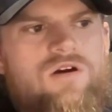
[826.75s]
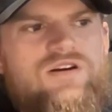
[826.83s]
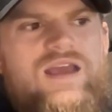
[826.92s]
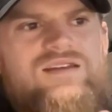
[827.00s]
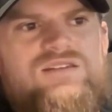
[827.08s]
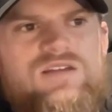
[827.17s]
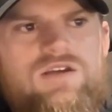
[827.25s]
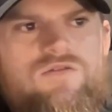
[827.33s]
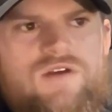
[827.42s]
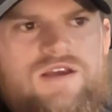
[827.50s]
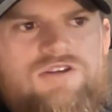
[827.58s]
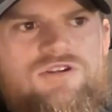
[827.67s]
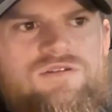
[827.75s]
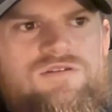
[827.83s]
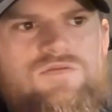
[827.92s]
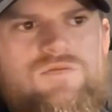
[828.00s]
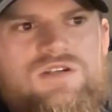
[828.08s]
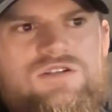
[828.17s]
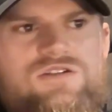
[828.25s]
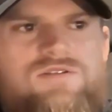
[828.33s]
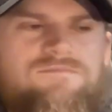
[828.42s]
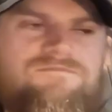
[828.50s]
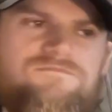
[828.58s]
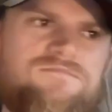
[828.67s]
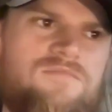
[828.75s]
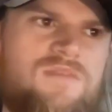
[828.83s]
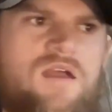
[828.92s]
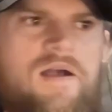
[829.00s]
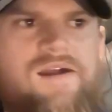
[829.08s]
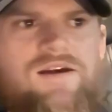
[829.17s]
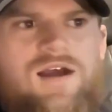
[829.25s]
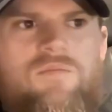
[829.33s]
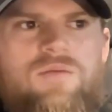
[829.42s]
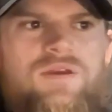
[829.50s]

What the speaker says: next iterations, which I'm going to be